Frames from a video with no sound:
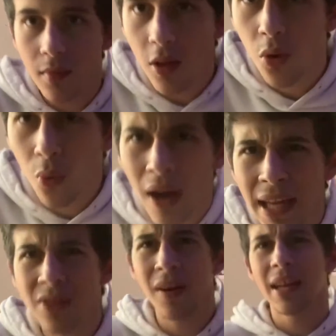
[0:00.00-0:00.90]
Why
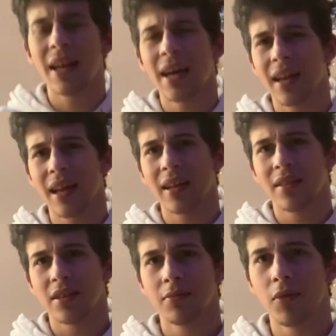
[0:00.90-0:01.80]
do I not like
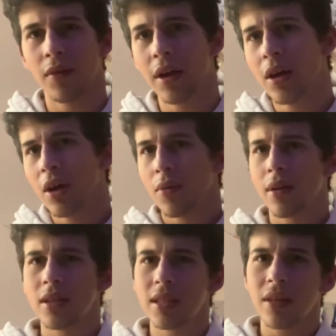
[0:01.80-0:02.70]
this movie?
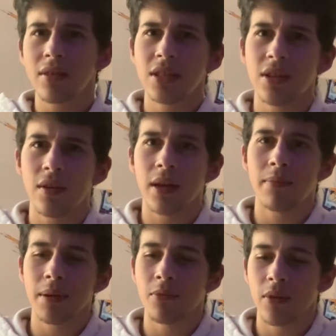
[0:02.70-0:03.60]
Well, it's the only Studio
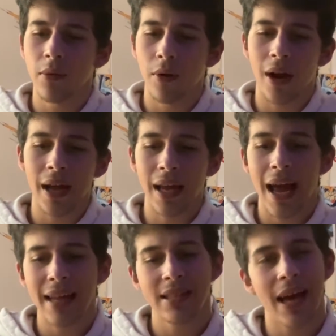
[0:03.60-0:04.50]
Ghibli movie where I
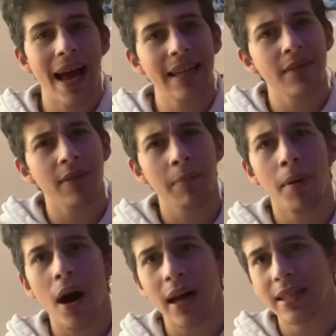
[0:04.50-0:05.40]
had to actively
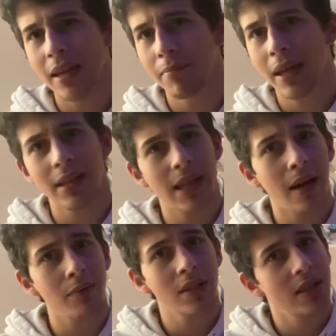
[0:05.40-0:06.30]
pause it because I
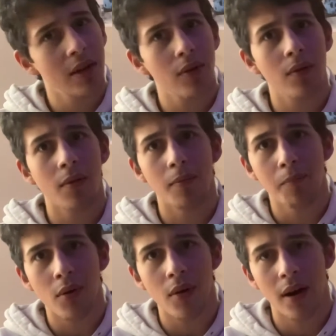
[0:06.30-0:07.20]
was so
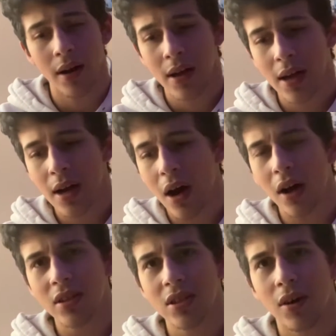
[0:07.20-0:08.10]
bored.
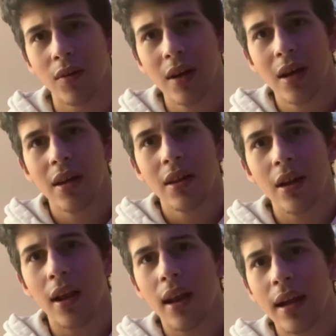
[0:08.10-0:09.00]
Also,
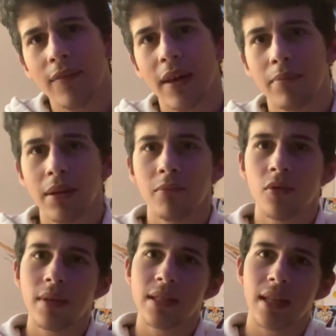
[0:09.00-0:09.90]
a lot of Ghibli
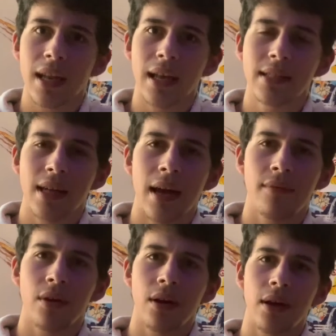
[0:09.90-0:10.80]
movies like to
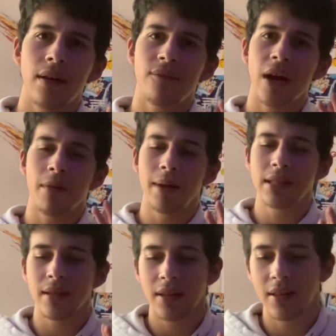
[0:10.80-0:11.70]
have a
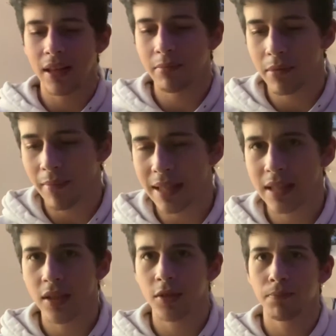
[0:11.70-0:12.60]
environmentally themed
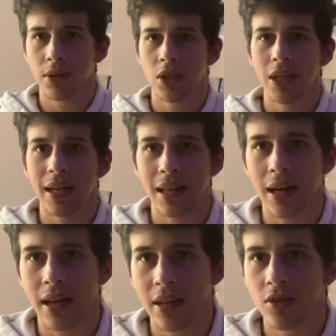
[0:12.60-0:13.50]
message pushed at the
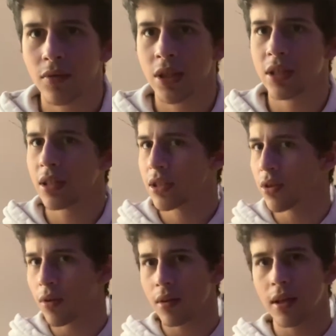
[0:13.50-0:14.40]
audience, which is
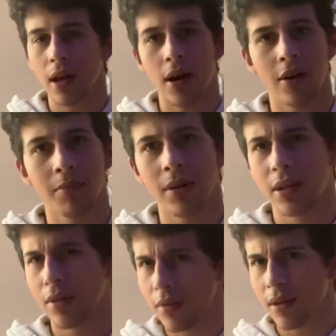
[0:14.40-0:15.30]
totally honorable
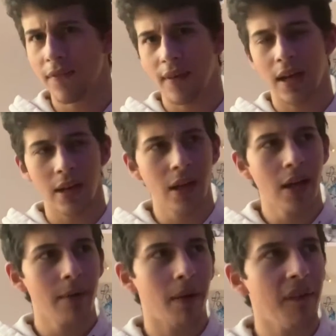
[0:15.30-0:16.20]
and totally fine.
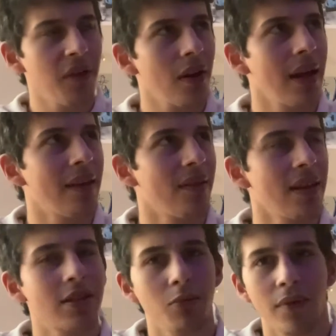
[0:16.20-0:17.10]
But I feel like
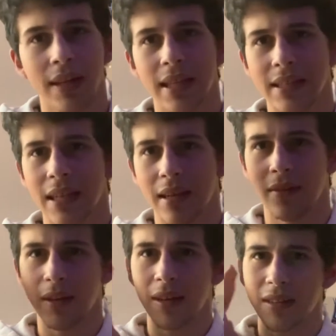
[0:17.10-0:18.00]
this movie does it
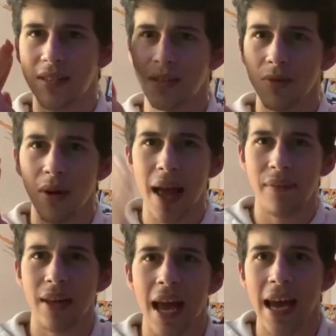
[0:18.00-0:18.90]
too
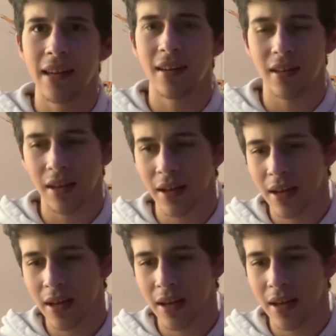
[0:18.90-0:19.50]
heavy-handedly,